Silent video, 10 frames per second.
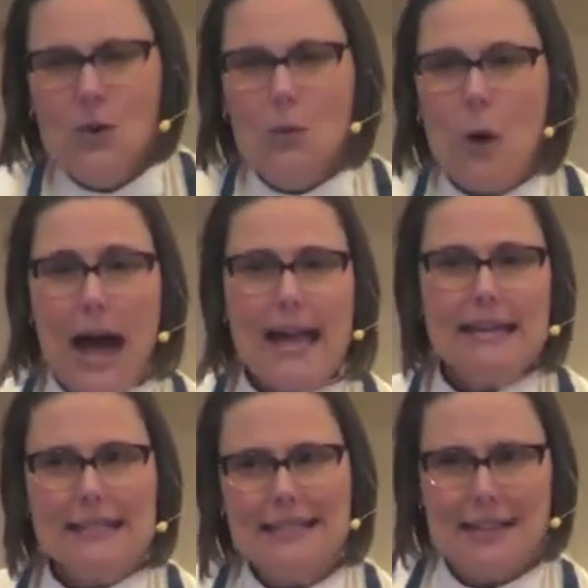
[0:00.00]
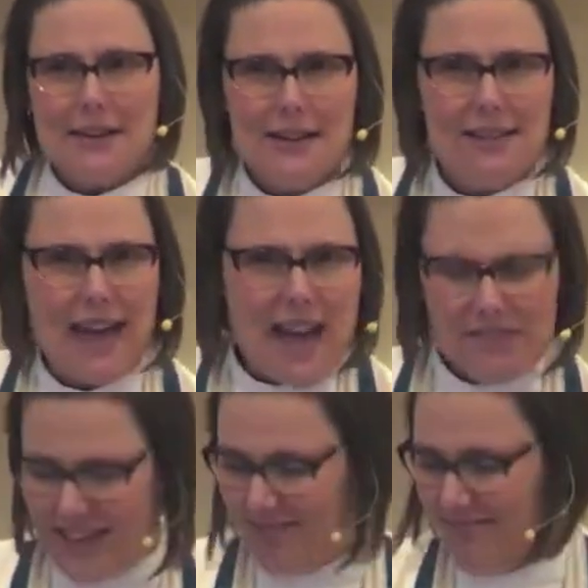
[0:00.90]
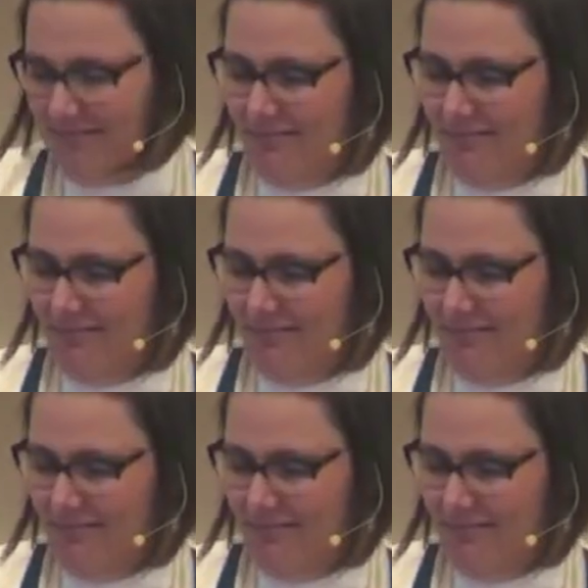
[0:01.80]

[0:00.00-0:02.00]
why is Sarah laughing?